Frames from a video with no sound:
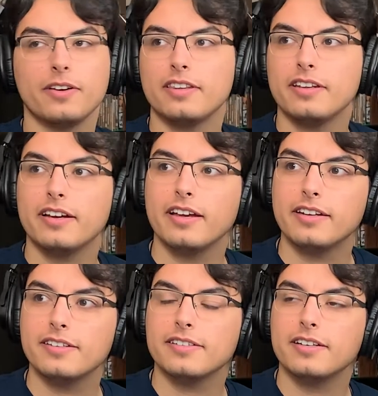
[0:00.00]
at the
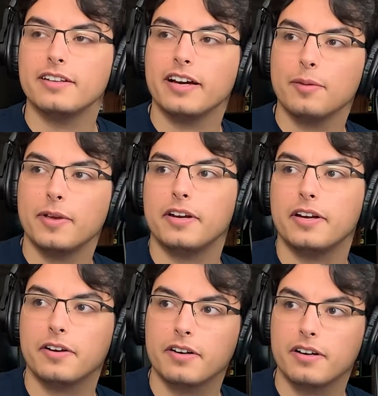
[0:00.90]
design of the iPad
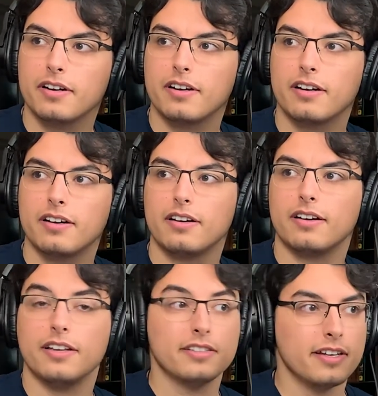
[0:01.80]
Air.
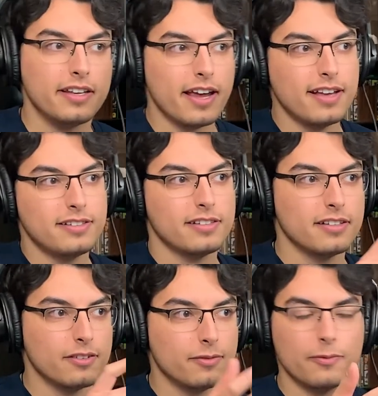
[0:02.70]
It has
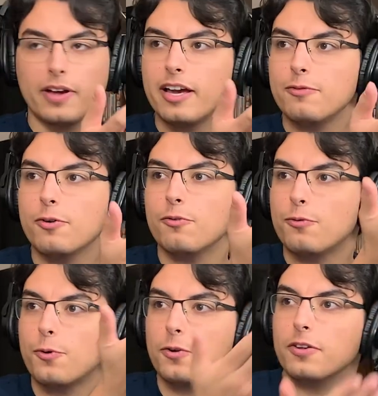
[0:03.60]
the iPhone
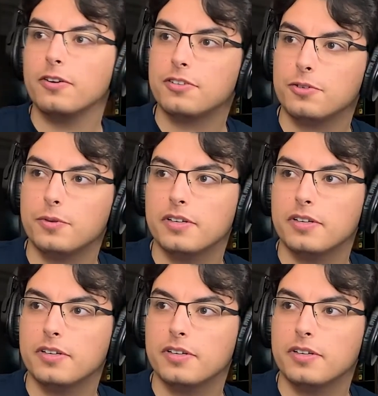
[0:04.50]
4 look to it.